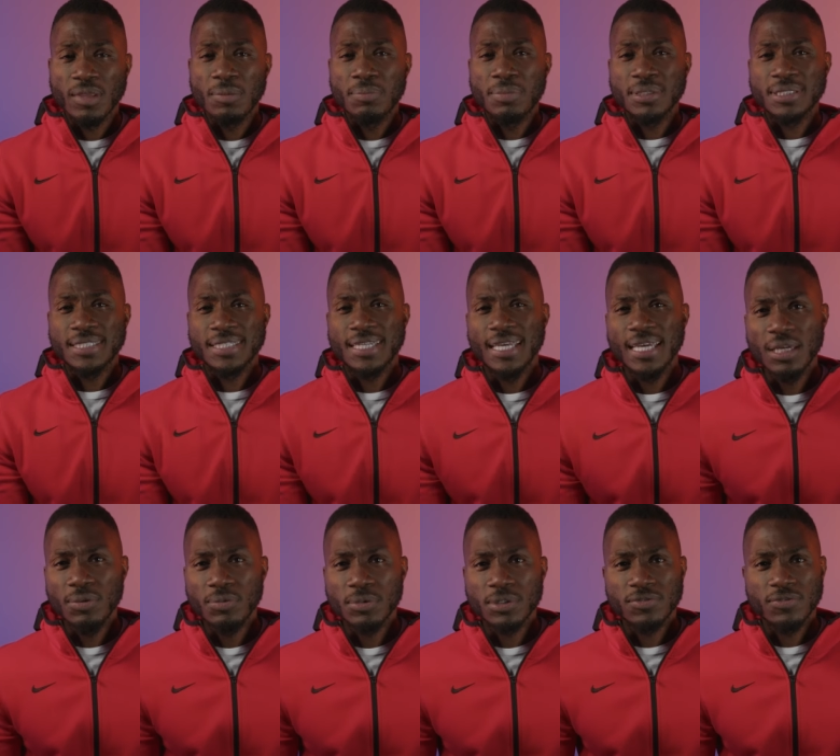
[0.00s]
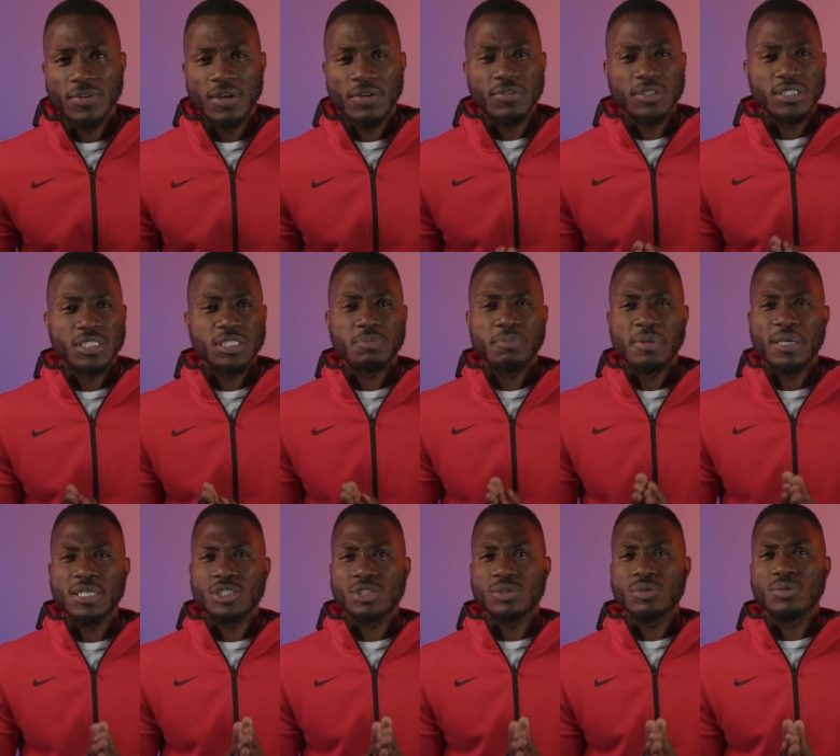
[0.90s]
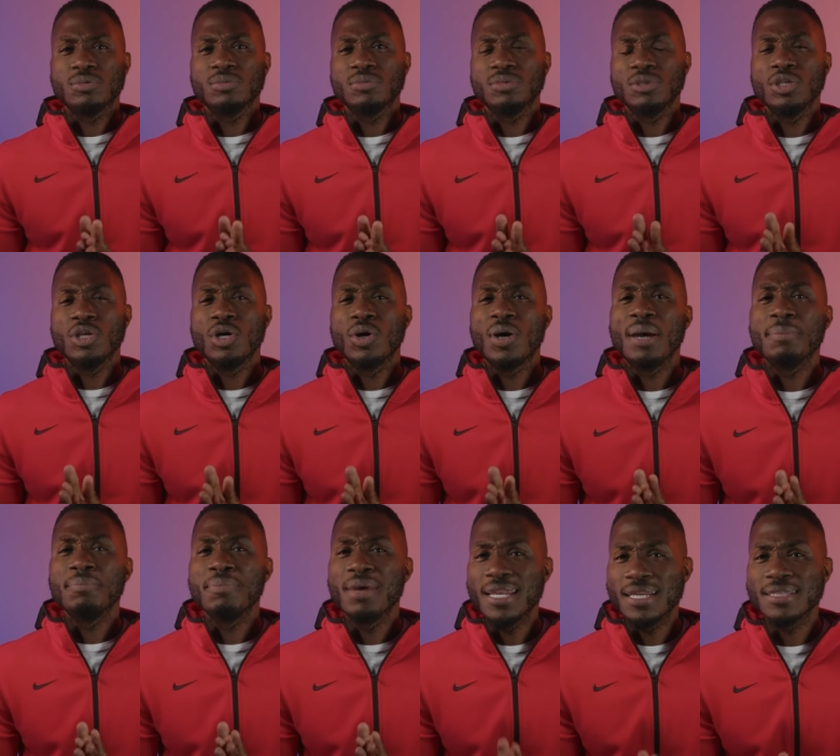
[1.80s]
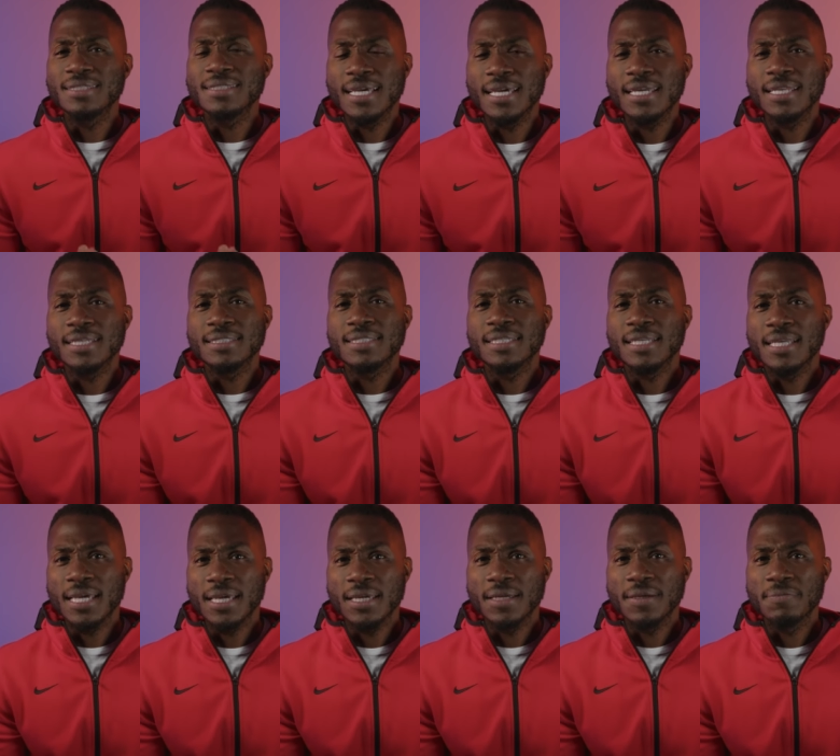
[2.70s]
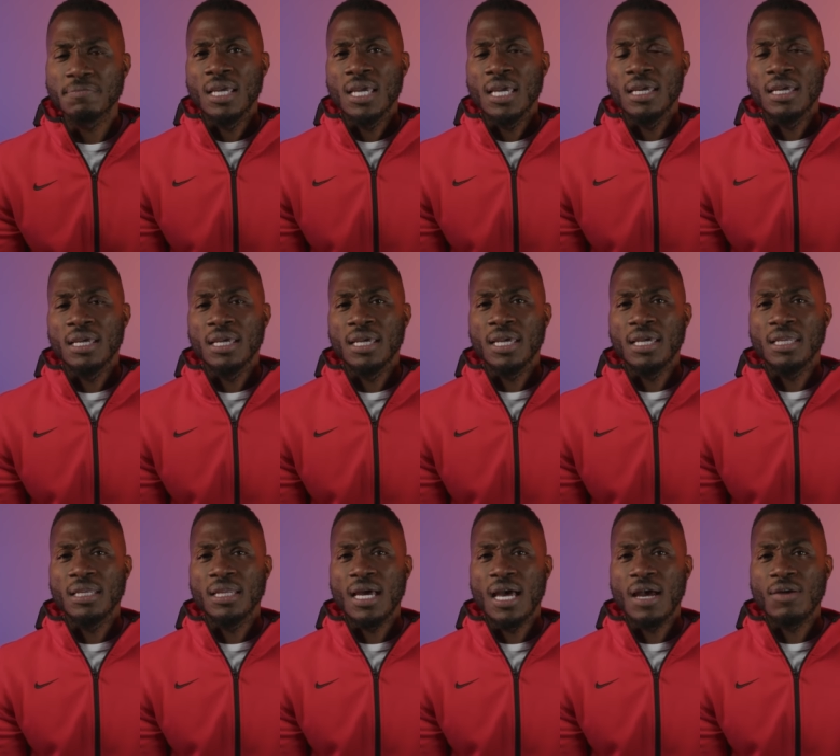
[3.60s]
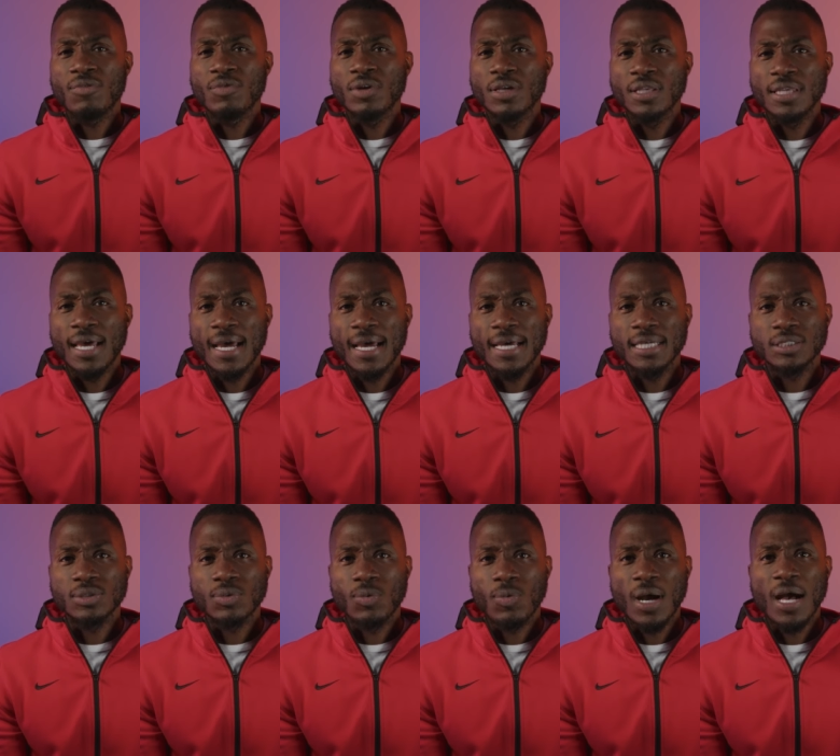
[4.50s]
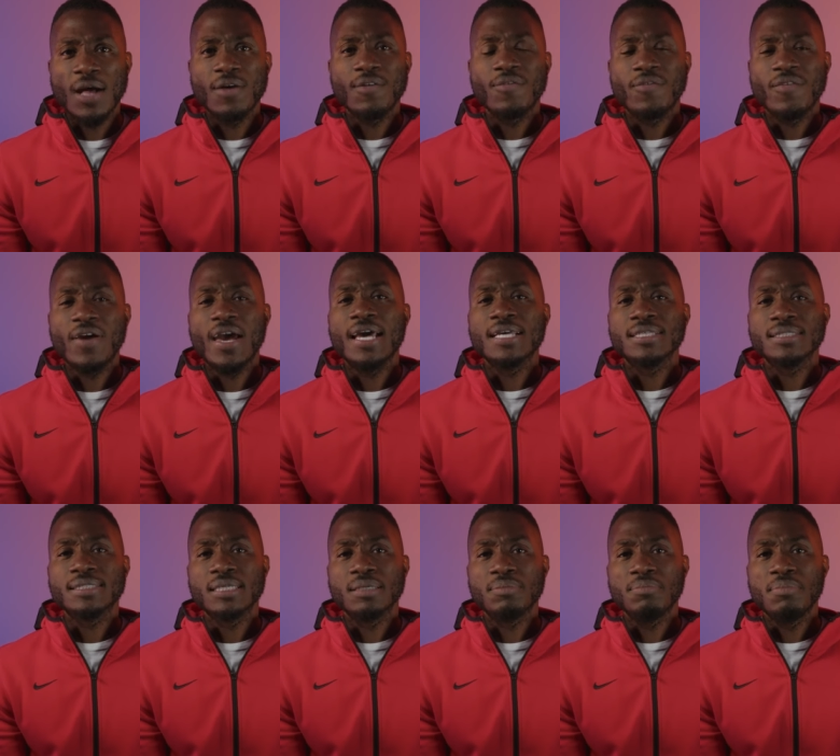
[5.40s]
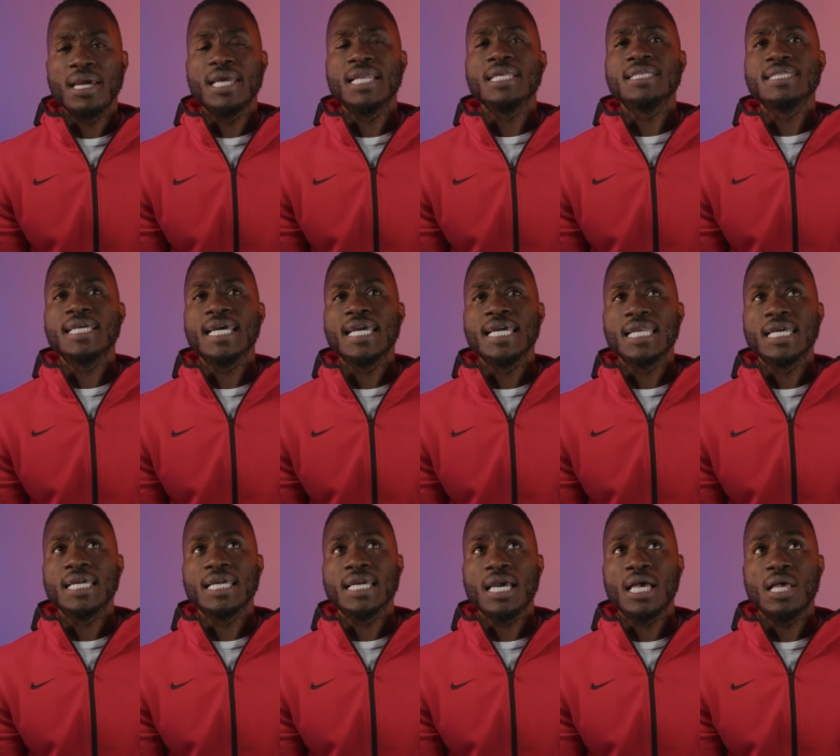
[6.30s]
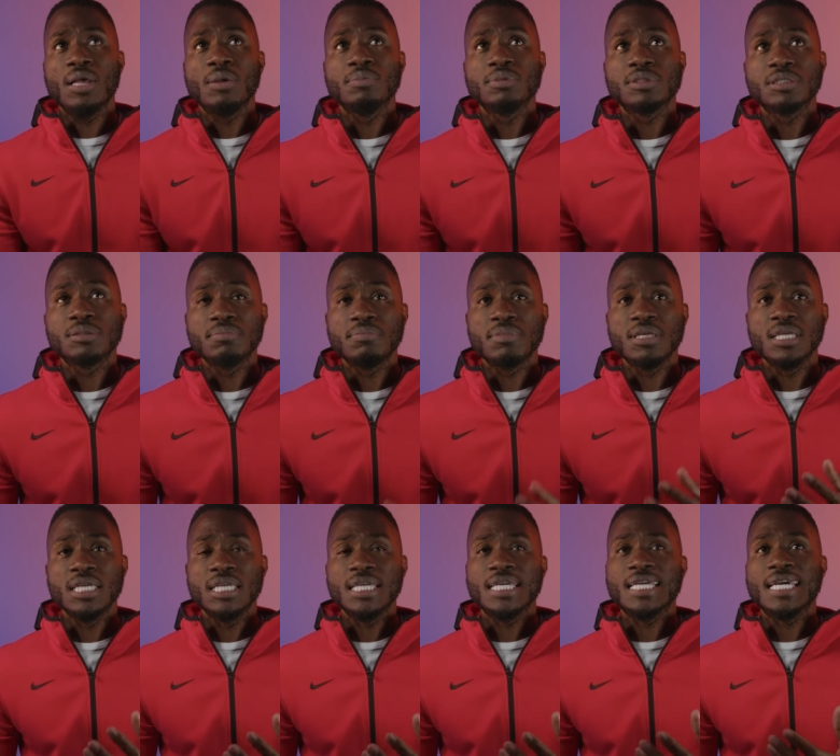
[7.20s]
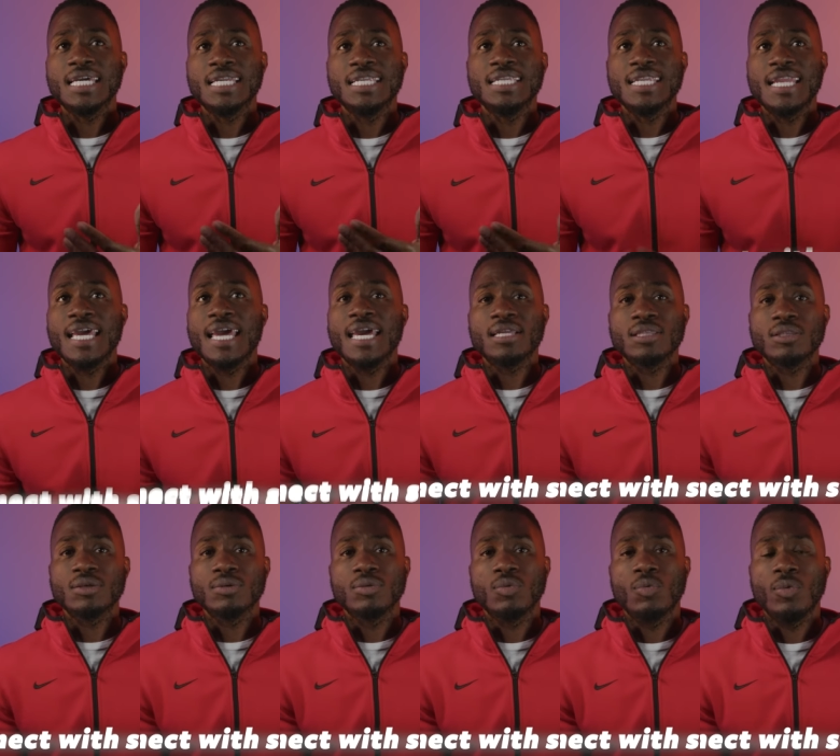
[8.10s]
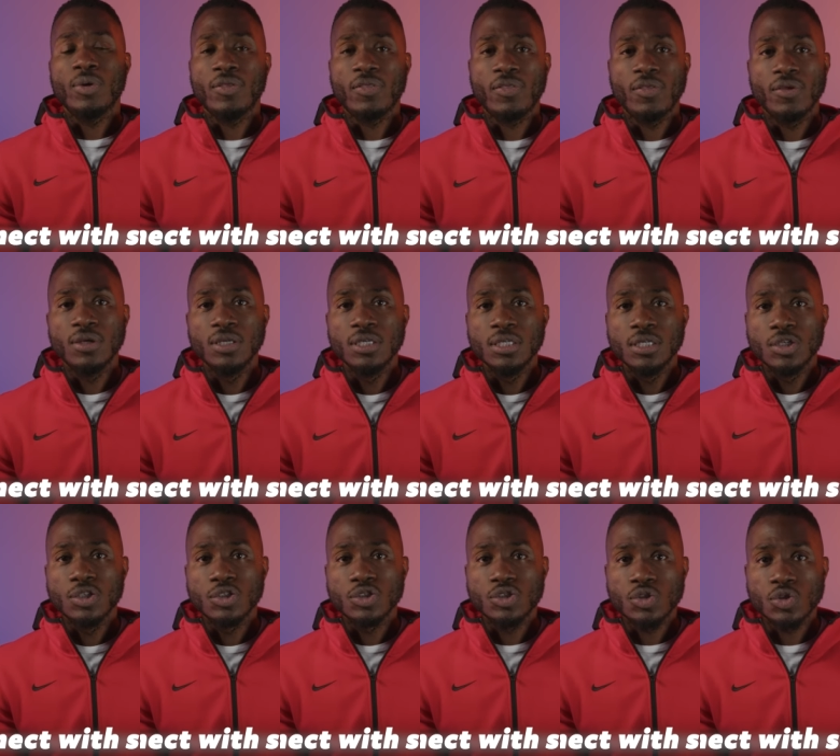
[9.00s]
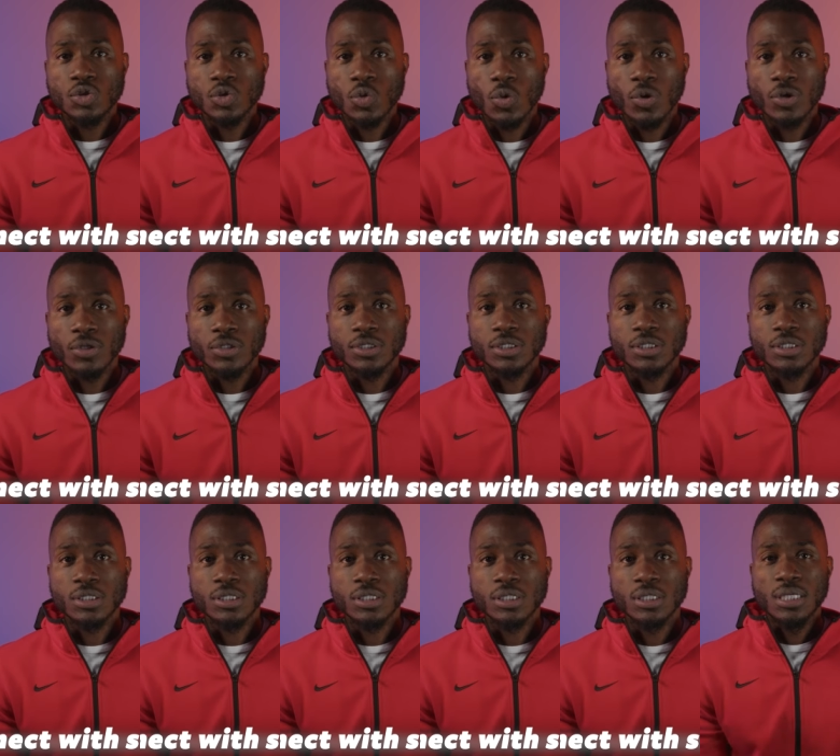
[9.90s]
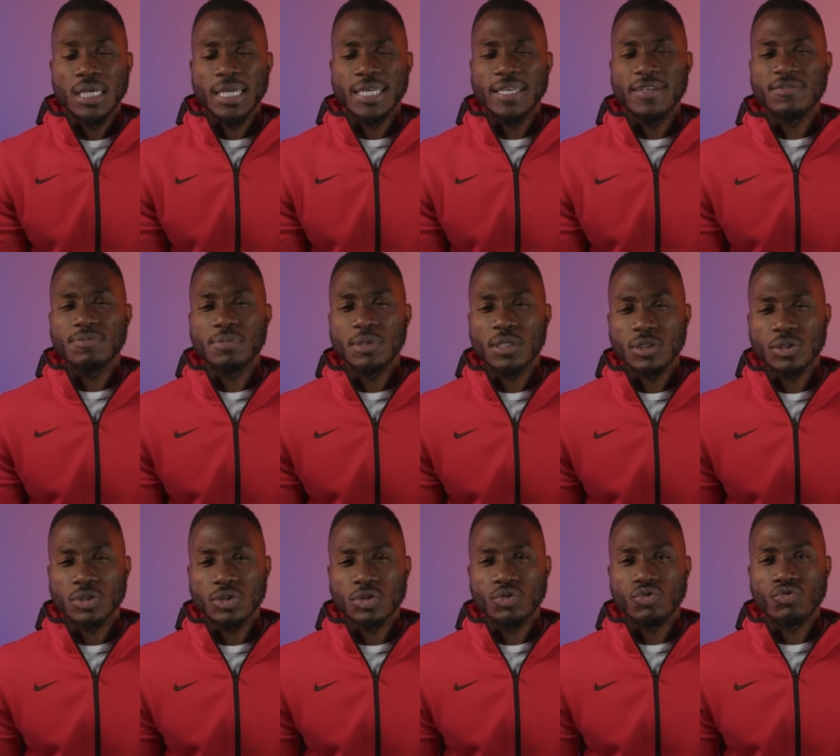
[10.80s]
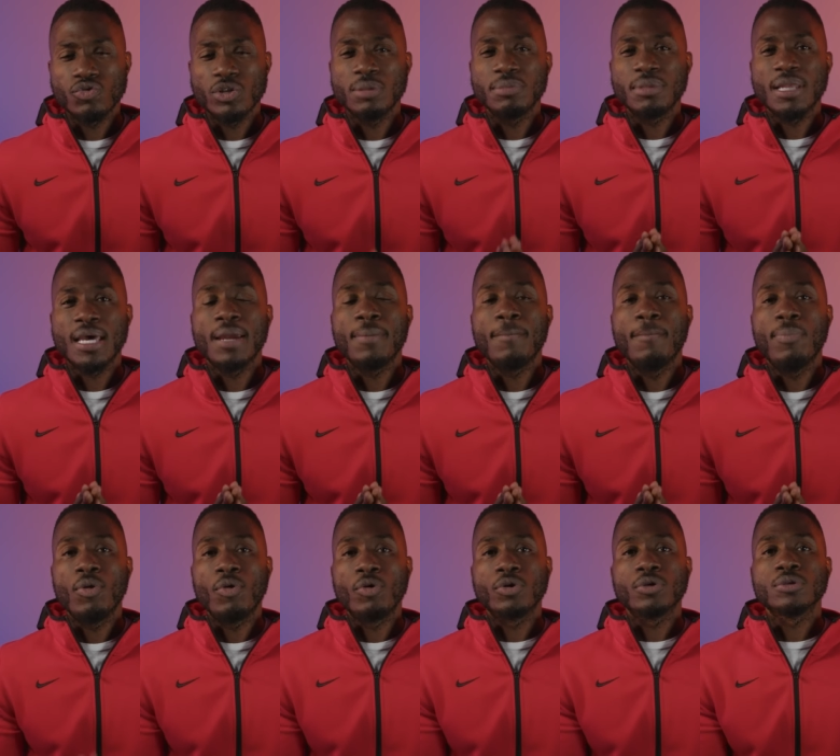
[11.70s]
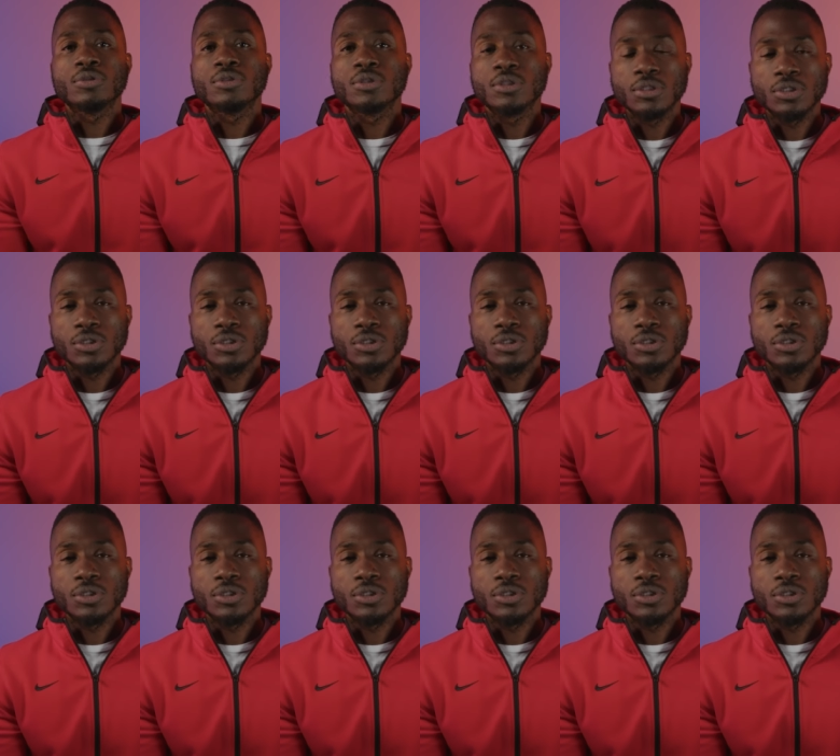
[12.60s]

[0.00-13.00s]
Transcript: But today was very special. You know, I meditated today and I realized while fasting, meditating helps me connect with source it gives me a streamlined portal to the